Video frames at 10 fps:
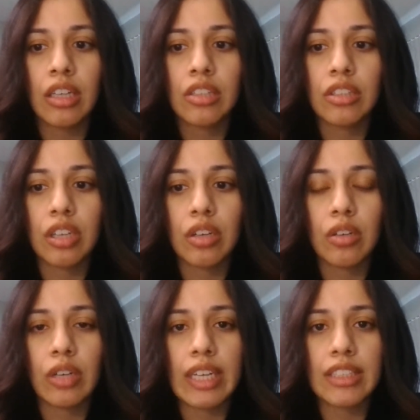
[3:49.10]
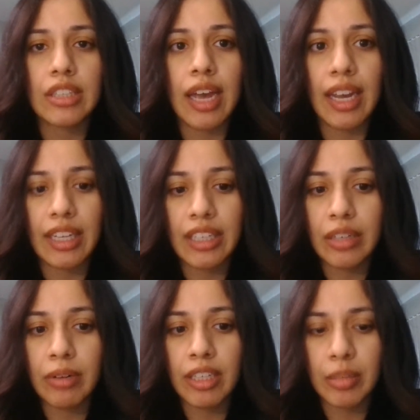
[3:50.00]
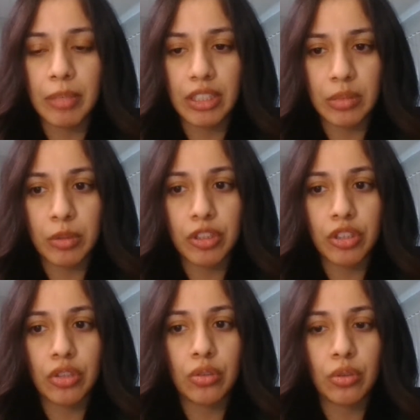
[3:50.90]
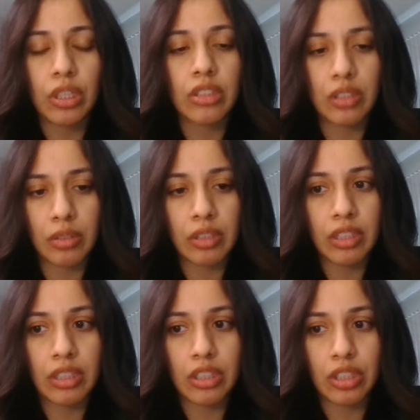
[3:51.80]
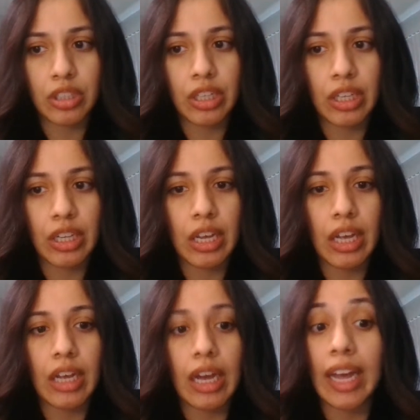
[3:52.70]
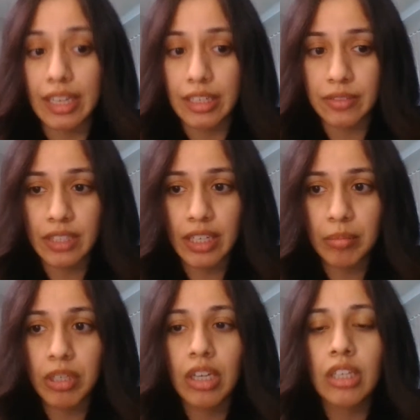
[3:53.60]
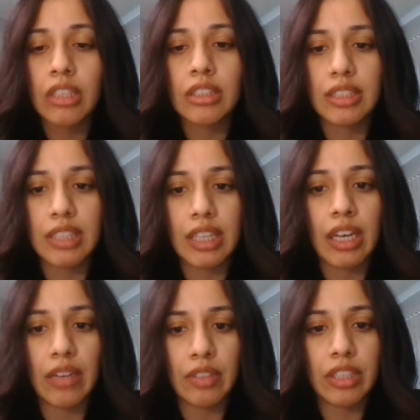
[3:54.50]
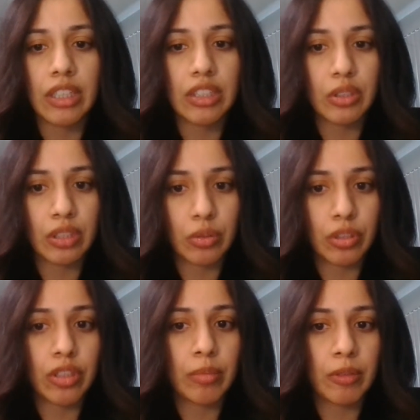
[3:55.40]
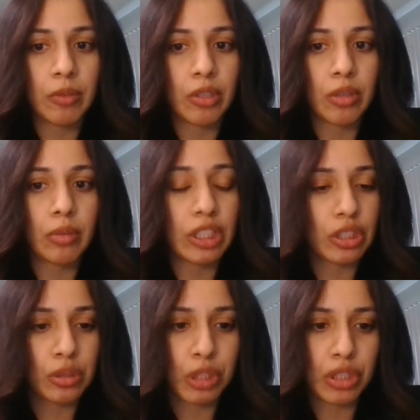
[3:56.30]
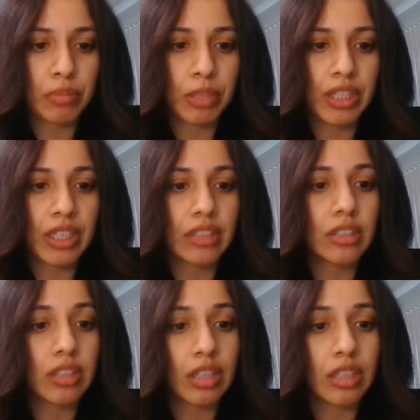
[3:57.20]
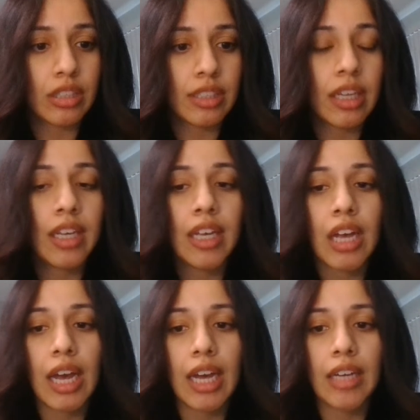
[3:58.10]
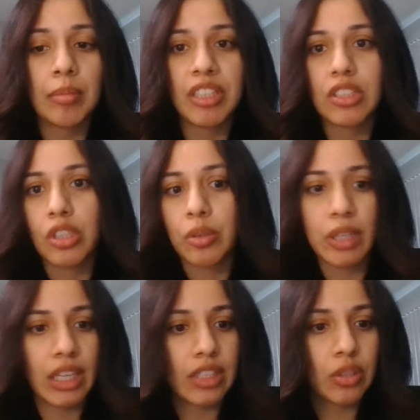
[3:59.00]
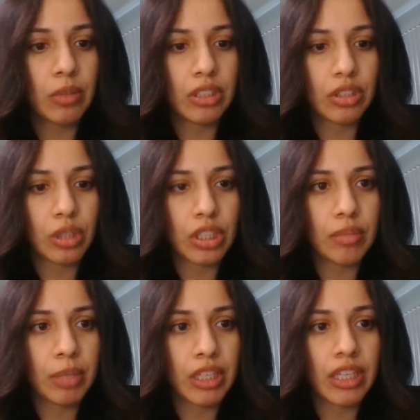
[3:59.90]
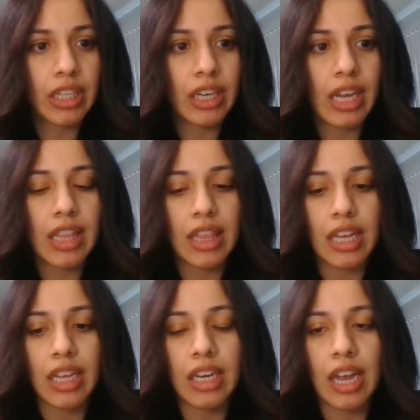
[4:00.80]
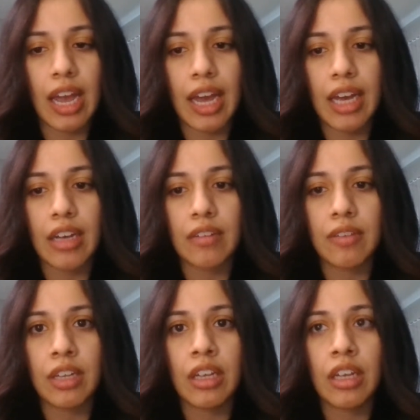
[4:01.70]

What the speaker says: So it's highly recommendable to consult with an attorney ahead of time to see that everything is in order before registration period starts, because you don't want to get to registration period and then have